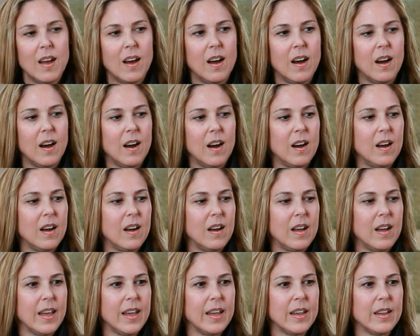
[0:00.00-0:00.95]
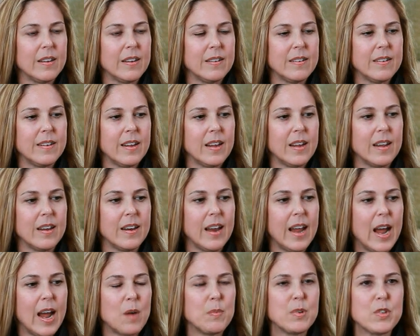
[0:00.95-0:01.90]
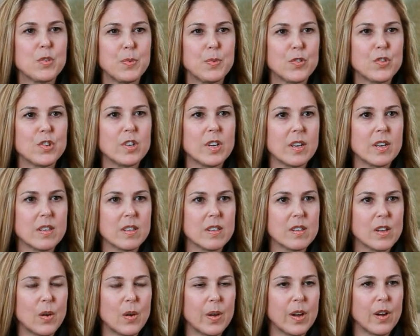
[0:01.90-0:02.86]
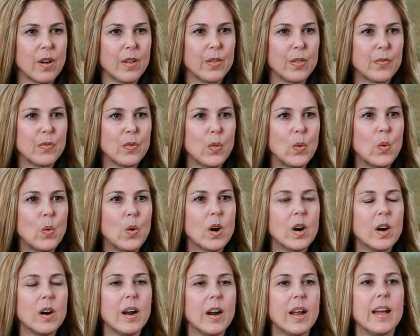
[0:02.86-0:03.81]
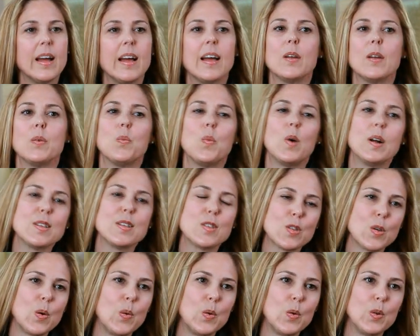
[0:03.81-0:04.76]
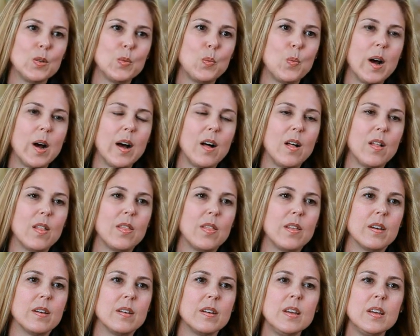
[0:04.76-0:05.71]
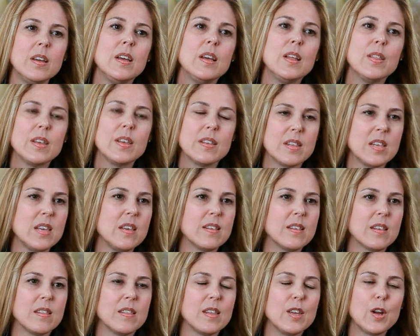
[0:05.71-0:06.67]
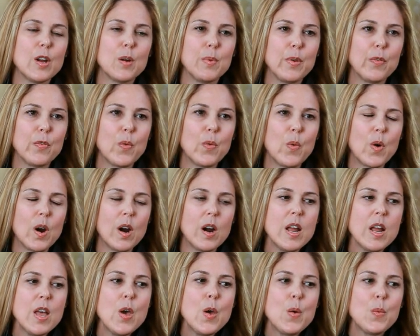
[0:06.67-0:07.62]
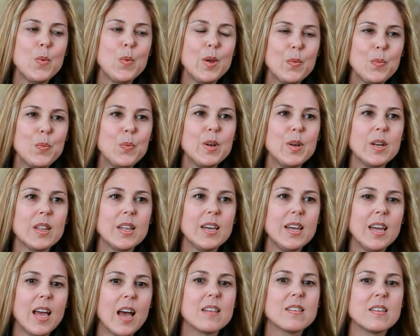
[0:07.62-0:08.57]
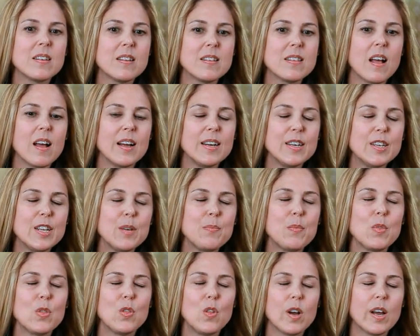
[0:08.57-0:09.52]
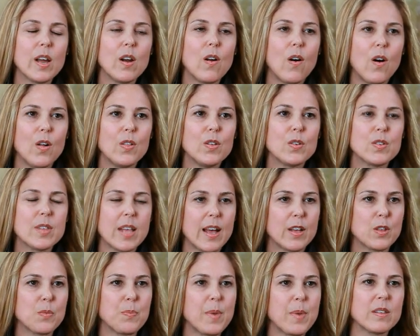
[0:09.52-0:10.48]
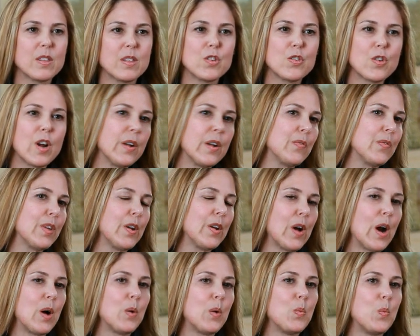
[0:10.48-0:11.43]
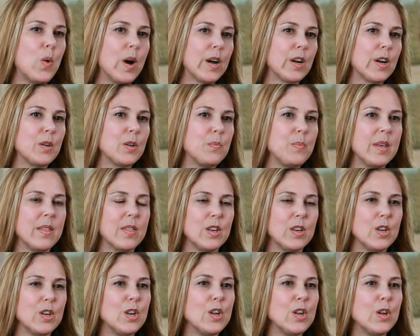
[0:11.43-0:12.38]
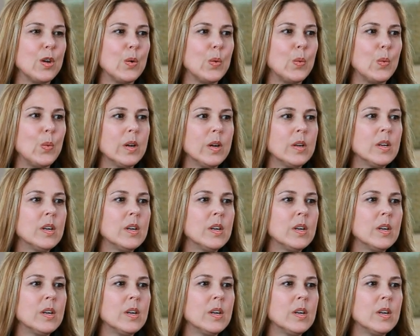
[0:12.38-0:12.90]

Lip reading: and how much merchandise is going on the floor and what sold well the season the year before. We really, as a design team, look at all those aspects and try to figure out what could be the new